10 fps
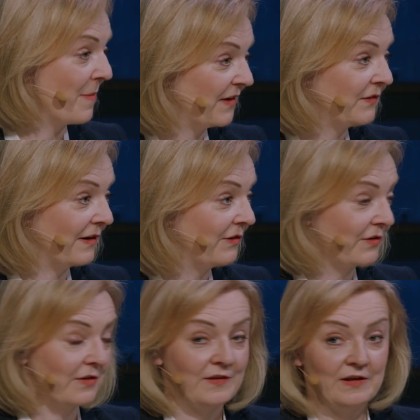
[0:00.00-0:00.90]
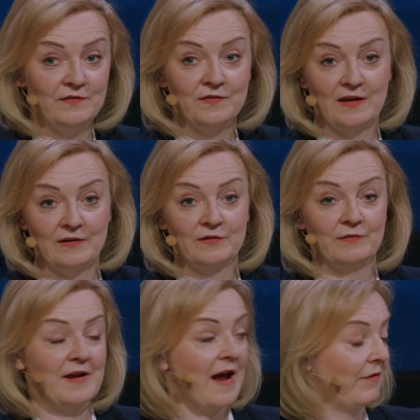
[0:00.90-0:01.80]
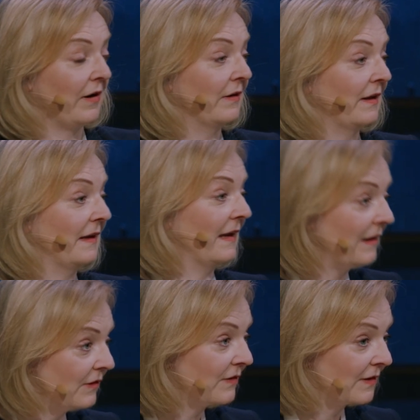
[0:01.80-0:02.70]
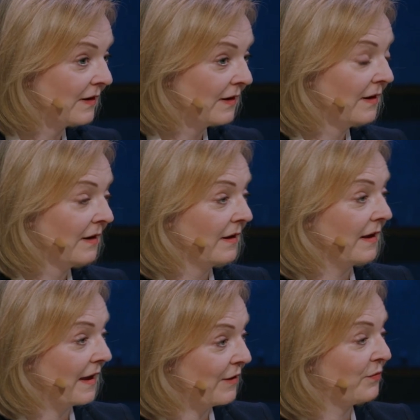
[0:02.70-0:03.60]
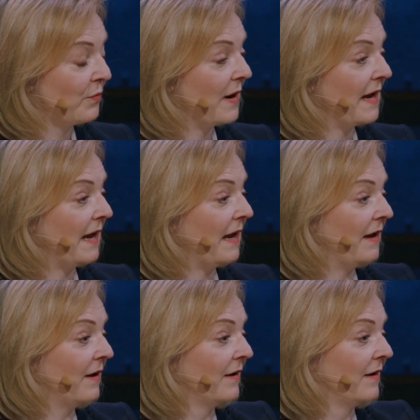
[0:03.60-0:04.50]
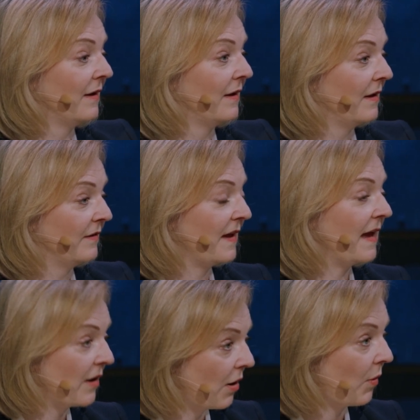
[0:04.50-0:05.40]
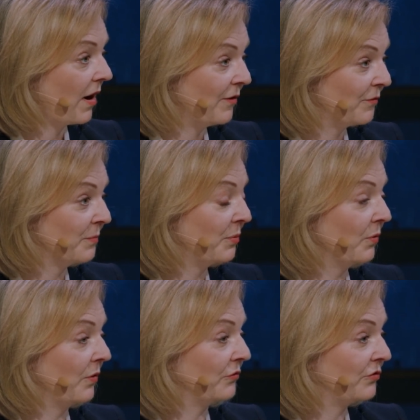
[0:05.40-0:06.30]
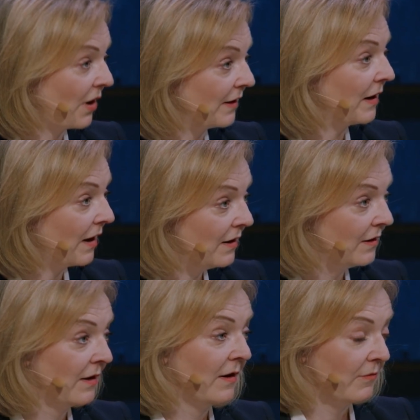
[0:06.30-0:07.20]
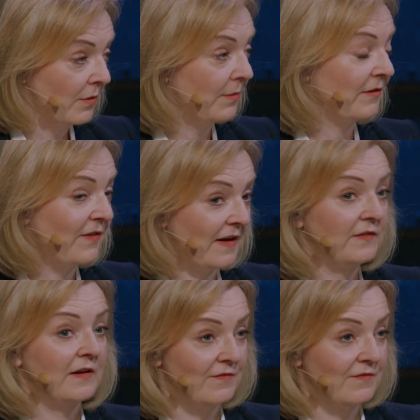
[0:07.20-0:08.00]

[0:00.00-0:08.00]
message, that these things are inherently linked. If we take our eye off the ball on China, we'll be facing a